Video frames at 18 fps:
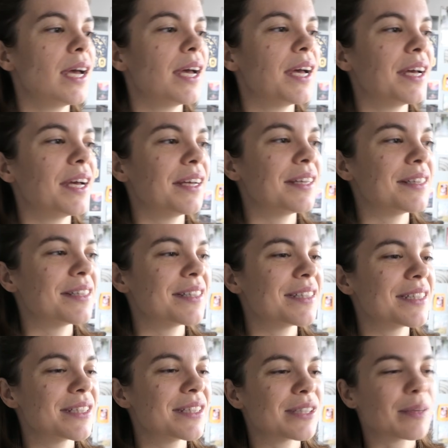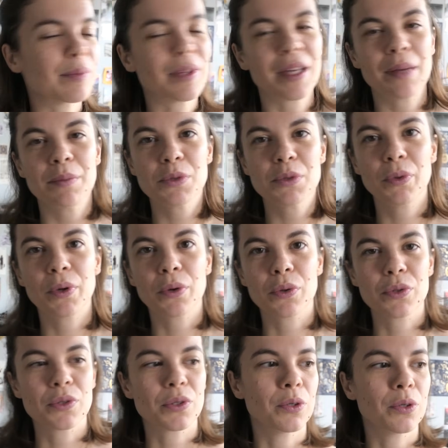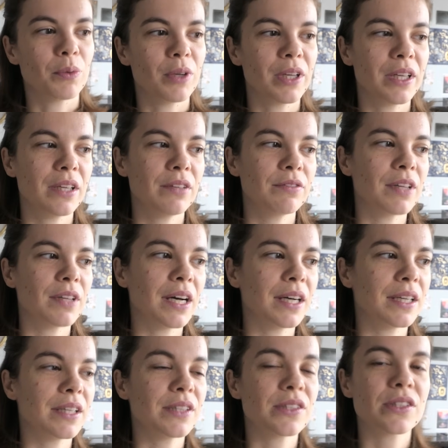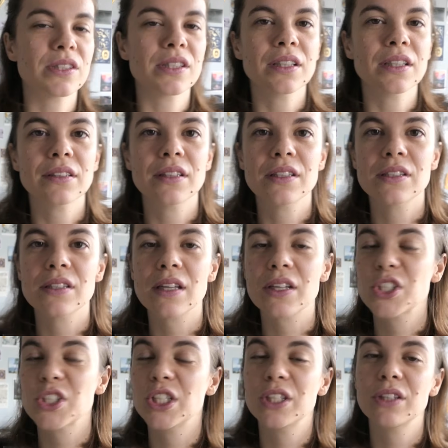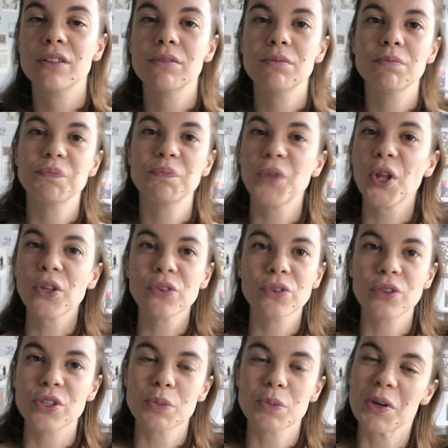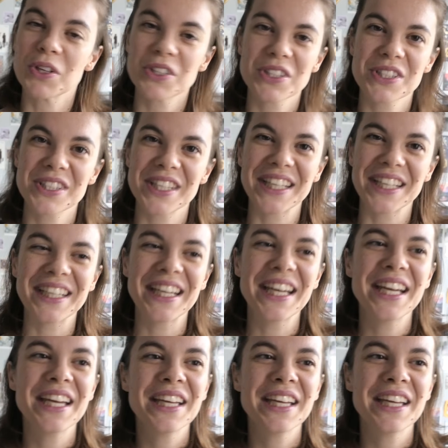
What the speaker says: And sometimes we also believe that instinct is actually not the smartest thing.